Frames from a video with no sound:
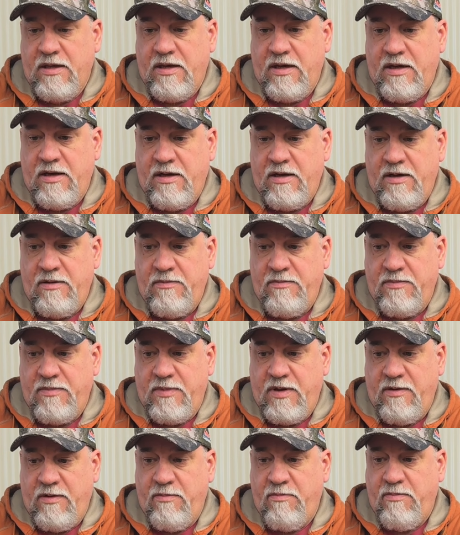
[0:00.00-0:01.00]
A
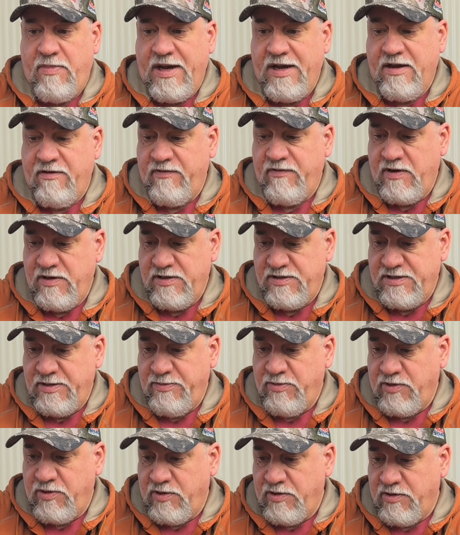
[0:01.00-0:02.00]
bike very
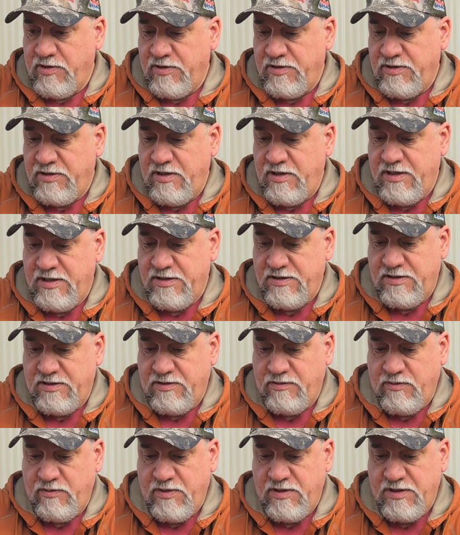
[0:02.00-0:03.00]
similar to this
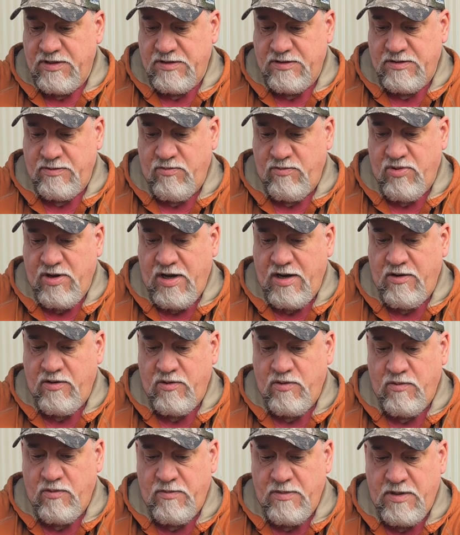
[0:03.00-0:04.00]
was brought
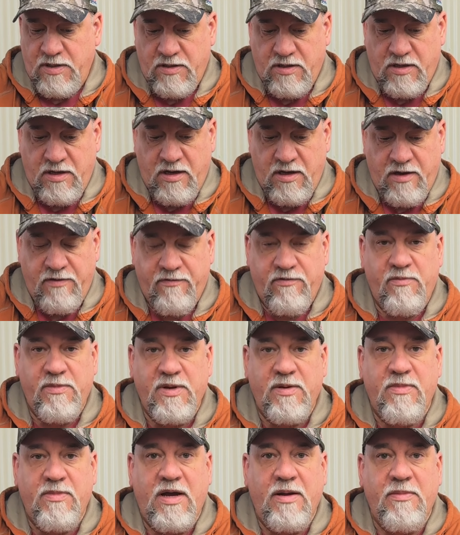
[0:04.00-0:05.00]
home for me
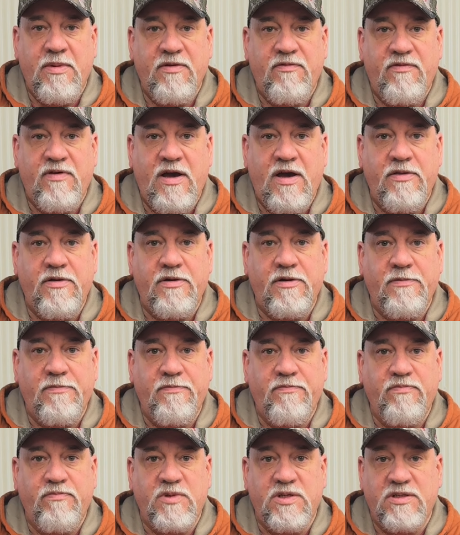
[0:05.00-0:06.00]
by my father.
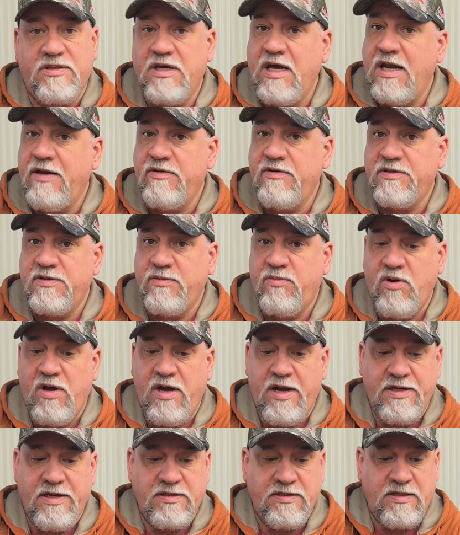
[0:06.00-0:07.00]
Just kind of a
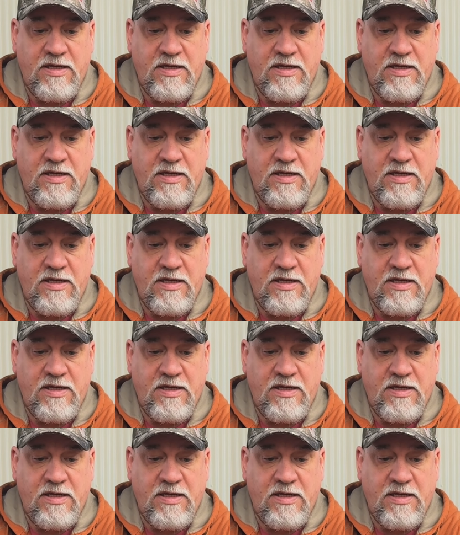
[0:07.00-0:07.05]
surprise.